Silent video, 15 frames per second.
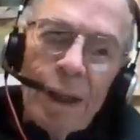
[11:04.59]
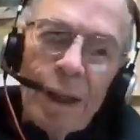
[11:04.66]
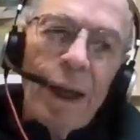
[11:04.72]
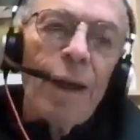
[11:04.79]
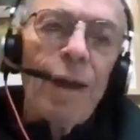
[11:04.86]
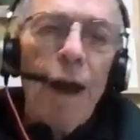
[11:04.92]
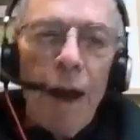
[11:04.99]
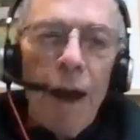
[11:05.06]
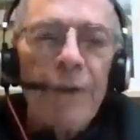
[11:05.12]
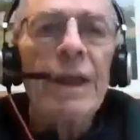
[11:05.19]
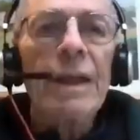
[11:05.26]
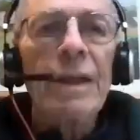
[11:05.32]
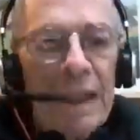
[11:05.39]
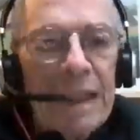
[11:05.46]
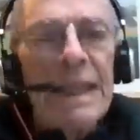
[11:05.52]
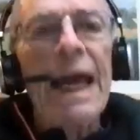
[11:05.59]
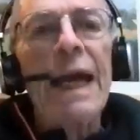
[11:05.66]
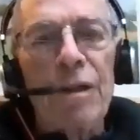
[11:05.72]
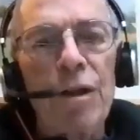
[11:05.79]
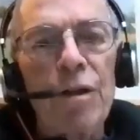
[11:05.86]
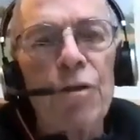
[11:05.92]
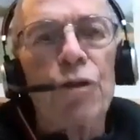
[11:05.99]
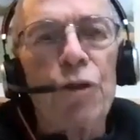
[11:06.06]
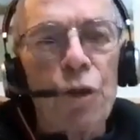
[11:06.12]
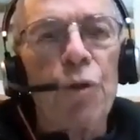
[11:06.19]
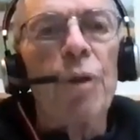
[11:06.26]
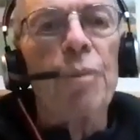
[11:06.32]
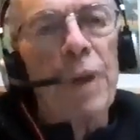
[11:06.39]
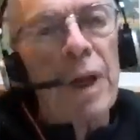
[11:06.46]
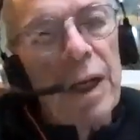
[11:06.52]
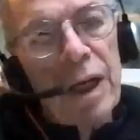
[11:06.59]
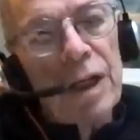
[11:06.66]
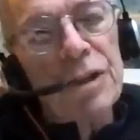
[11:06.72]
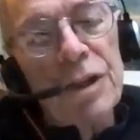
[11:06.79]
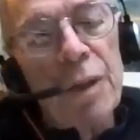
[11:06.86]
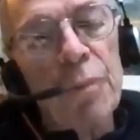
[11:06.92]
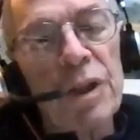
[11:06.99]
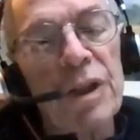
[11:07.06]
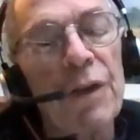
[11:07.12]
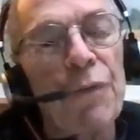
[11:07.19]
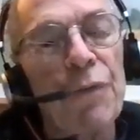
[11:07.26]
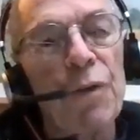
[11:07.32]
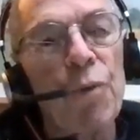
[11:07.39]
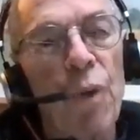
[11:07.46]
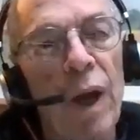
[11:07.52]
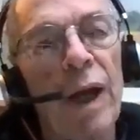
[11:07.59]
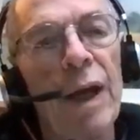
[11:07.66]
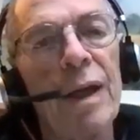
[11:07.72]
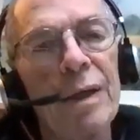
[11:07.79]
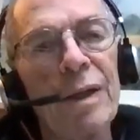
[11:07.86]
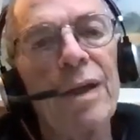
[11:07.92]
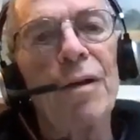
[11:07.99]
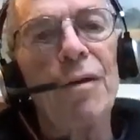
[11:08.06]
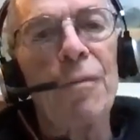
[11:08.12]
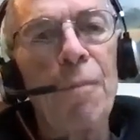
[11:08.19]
I can connect to it, but in a somewhat different way. Yeah.